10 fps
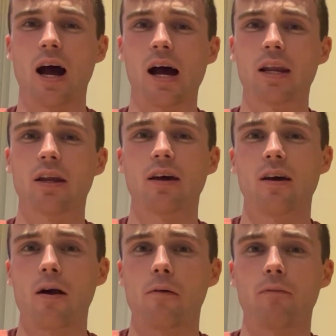and
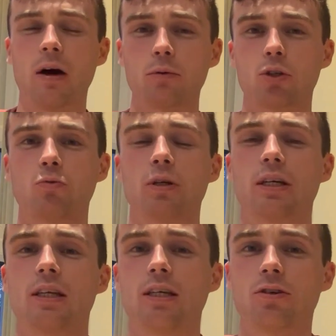that was a
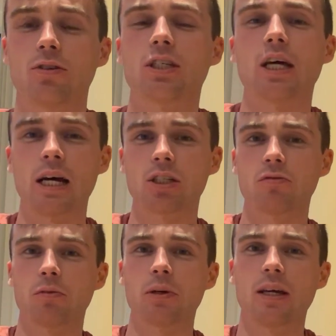really good session
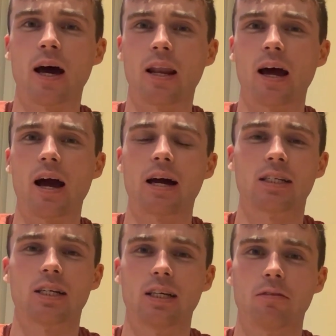for me, and I
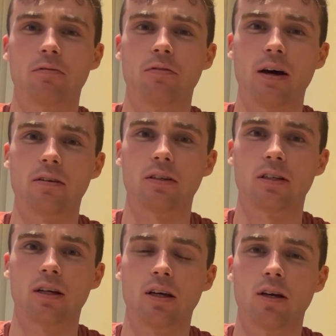actually felt
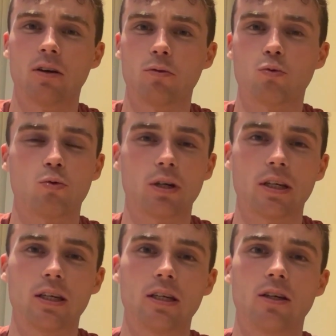
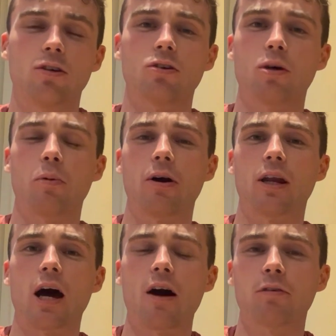really good about
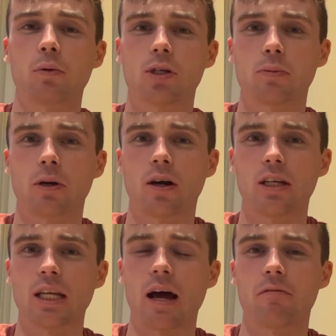it afterwards,
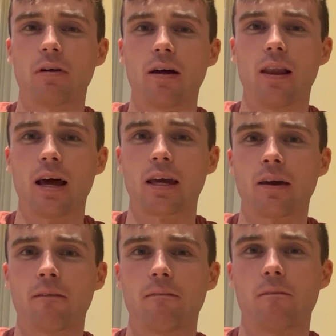because I felt
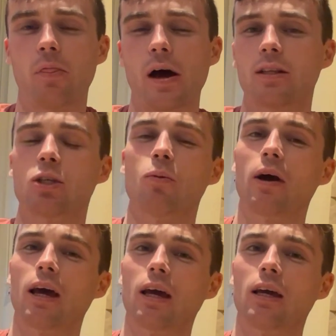like that's the
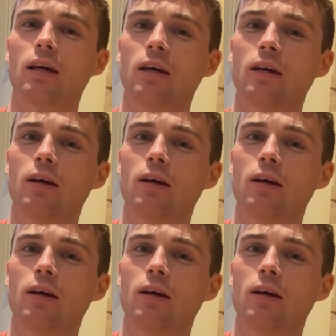way